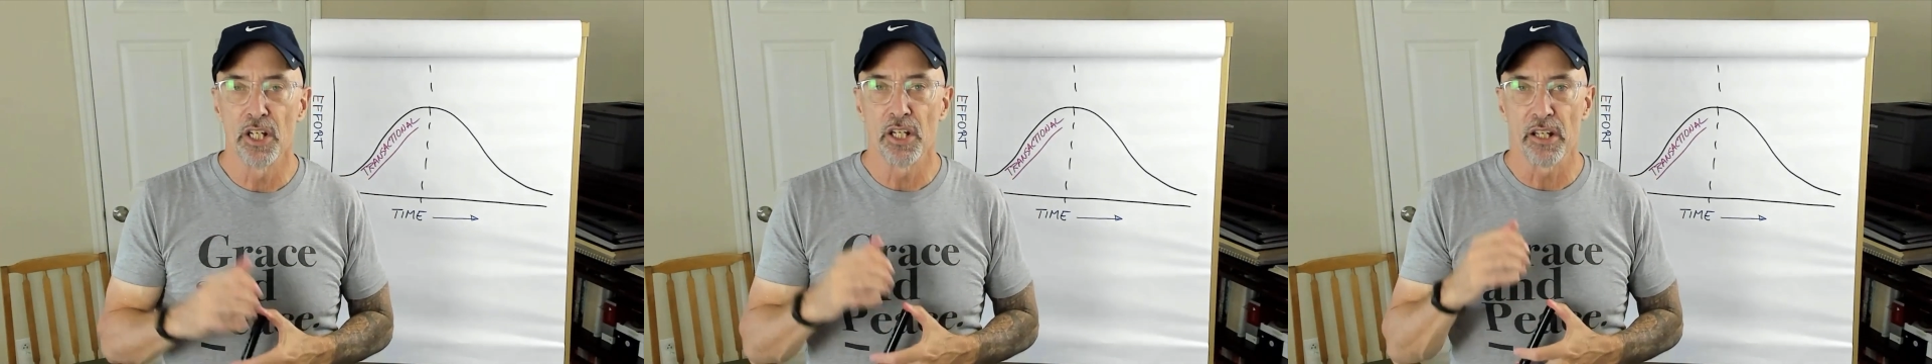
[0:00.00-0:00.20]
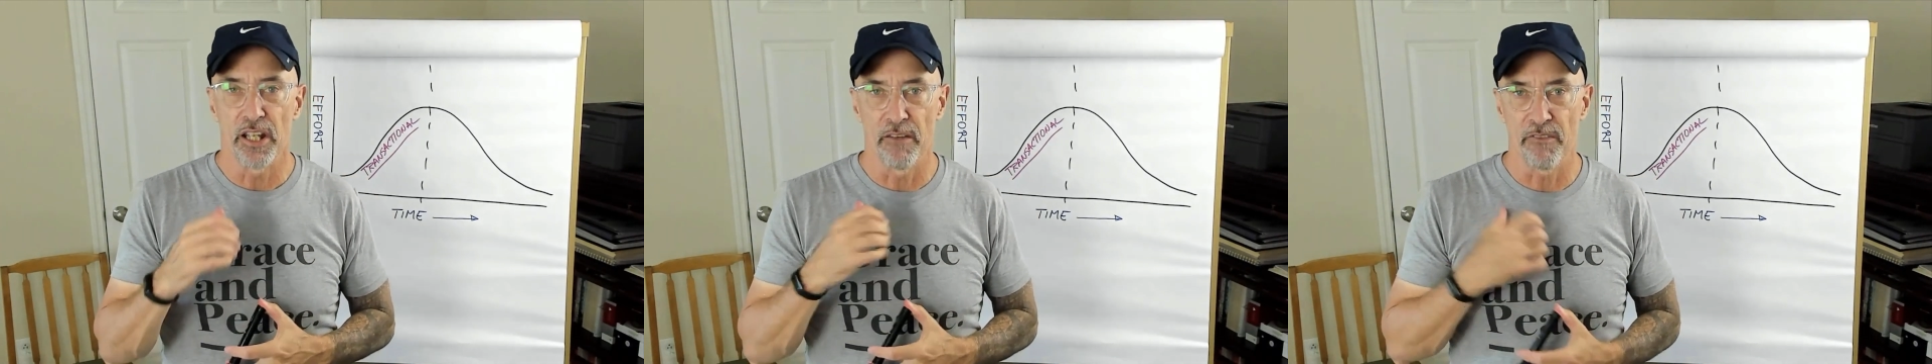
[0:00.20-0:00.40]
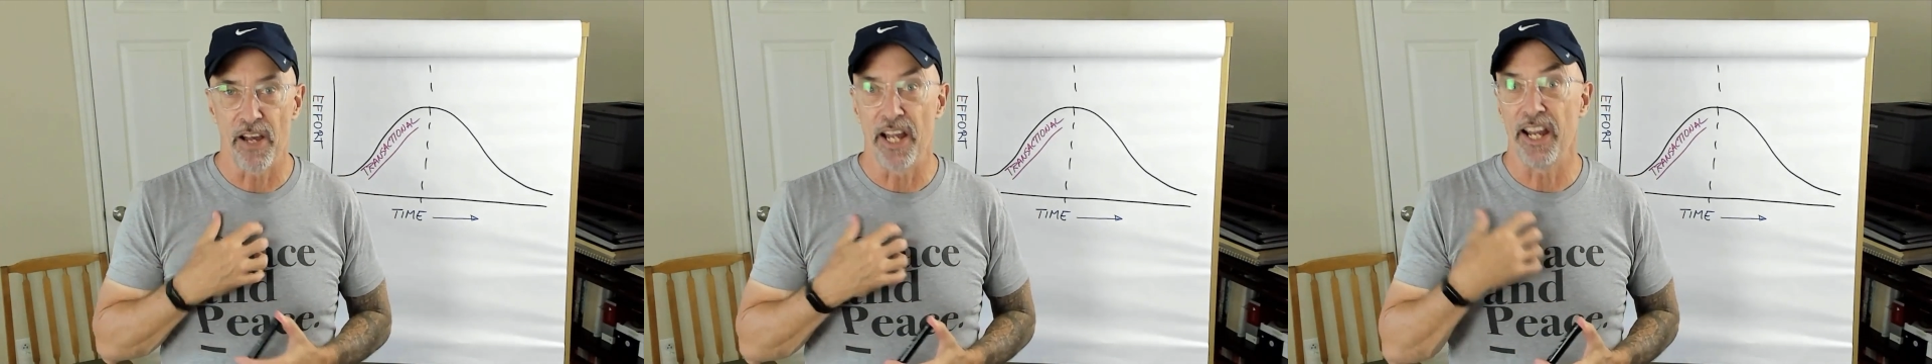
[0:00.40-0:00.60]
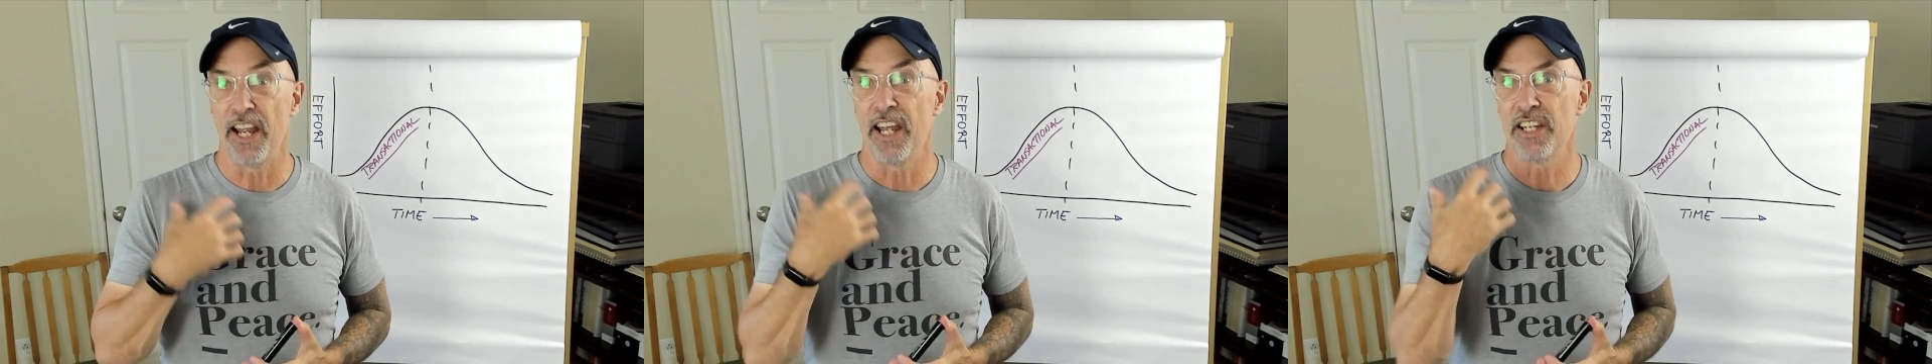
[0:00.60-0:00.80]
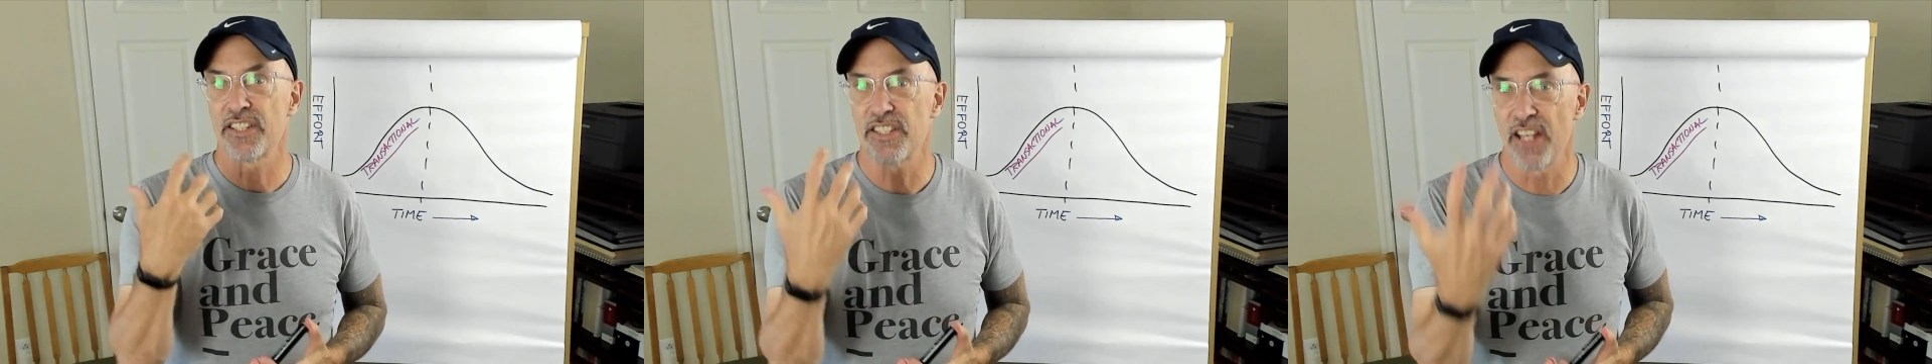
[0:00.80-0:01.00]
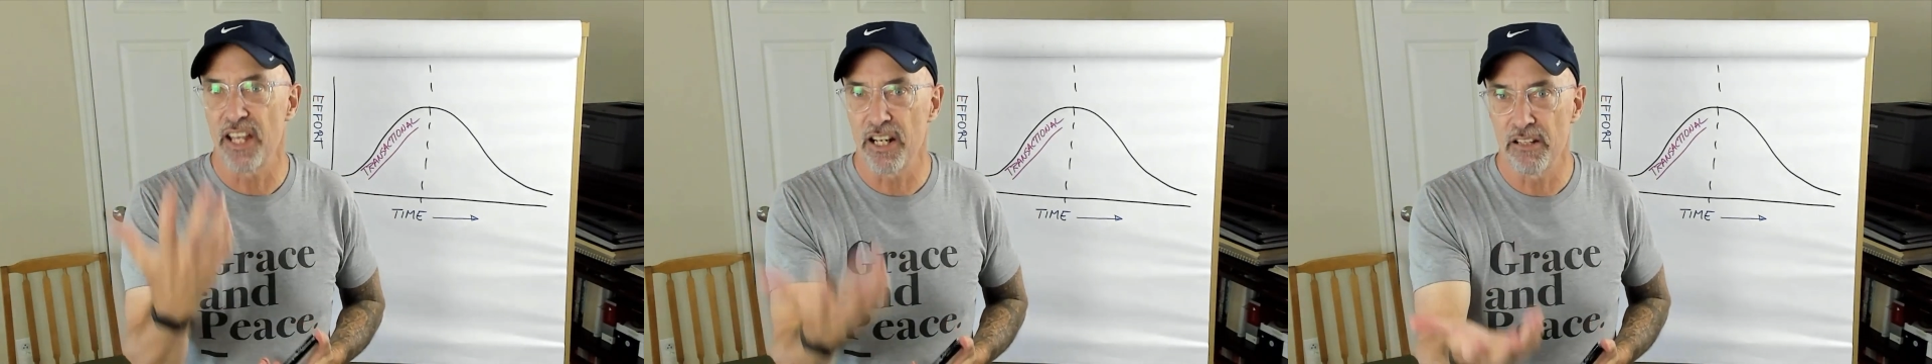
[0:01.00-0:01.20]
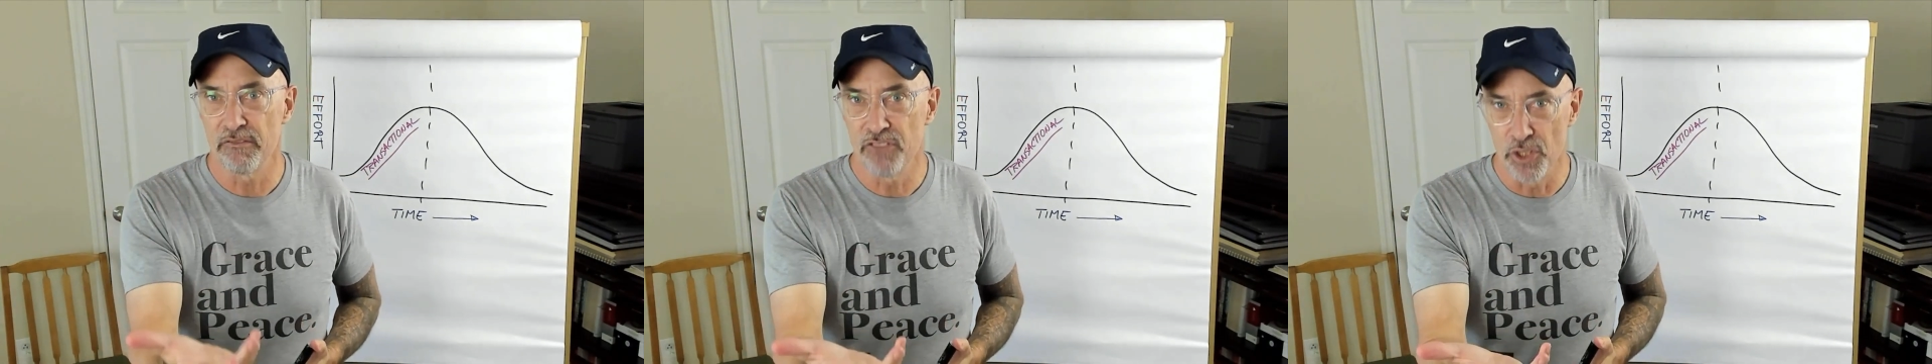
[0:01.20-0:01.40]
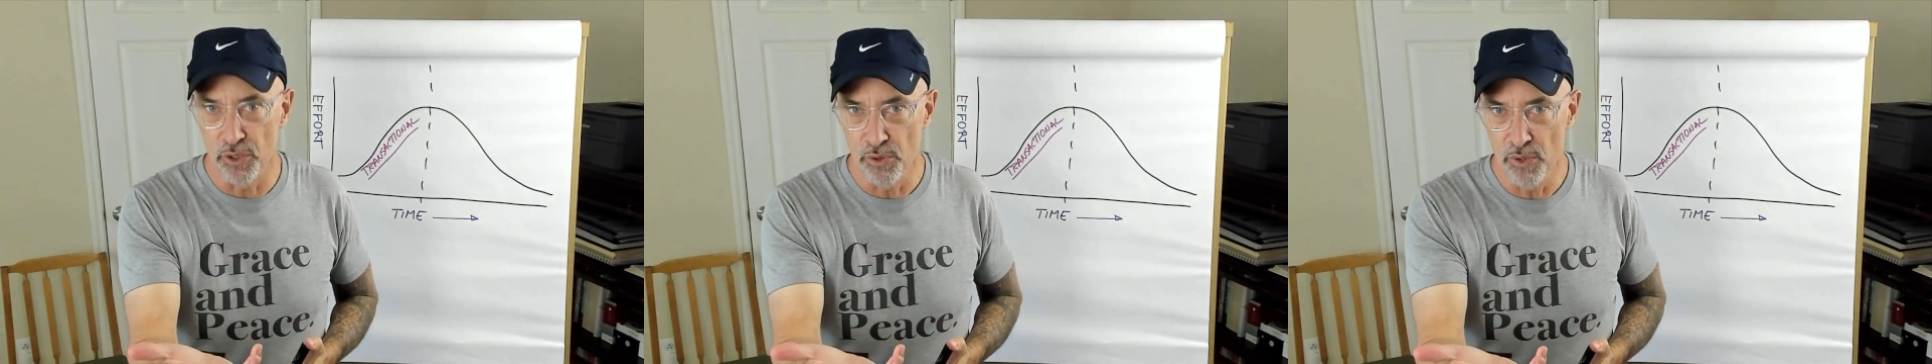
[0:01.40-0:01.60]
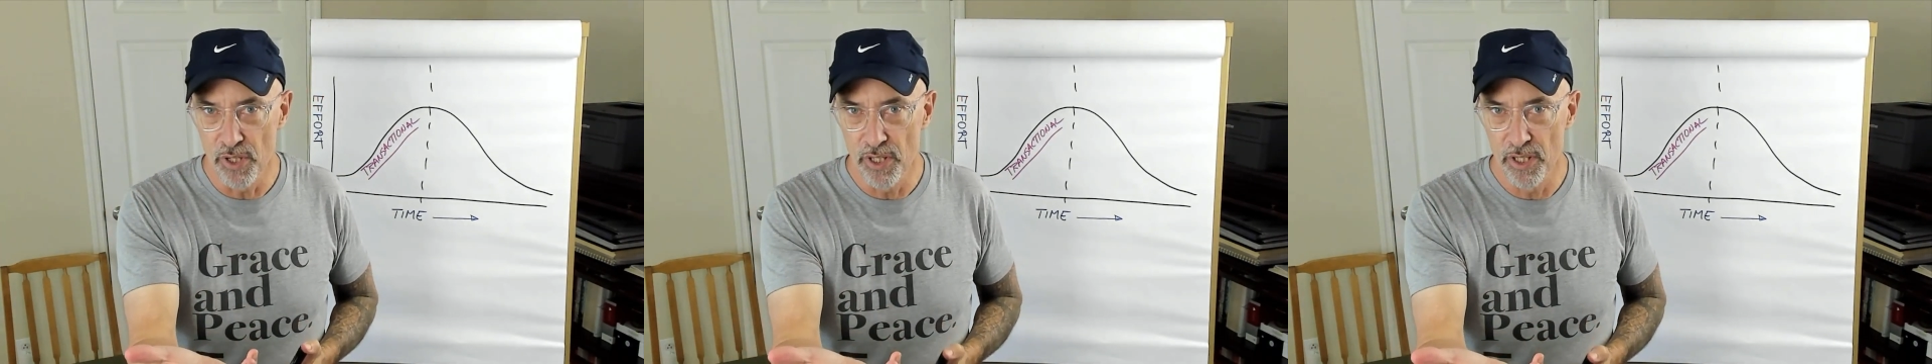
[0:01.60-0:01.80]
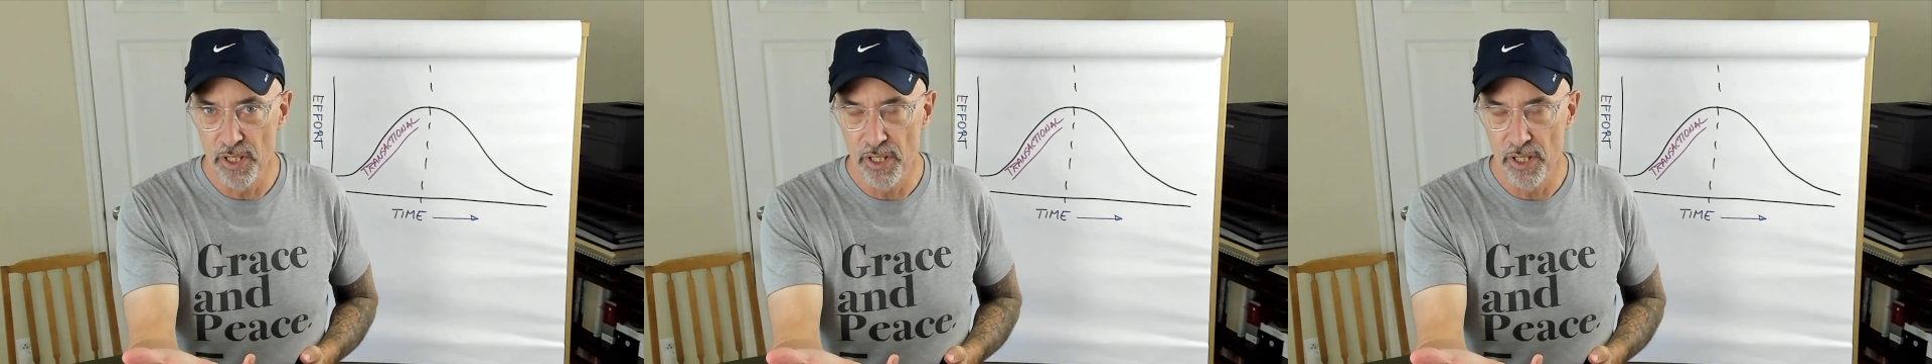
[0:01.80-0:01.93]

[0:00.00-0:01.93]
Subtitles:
If I ask that of you,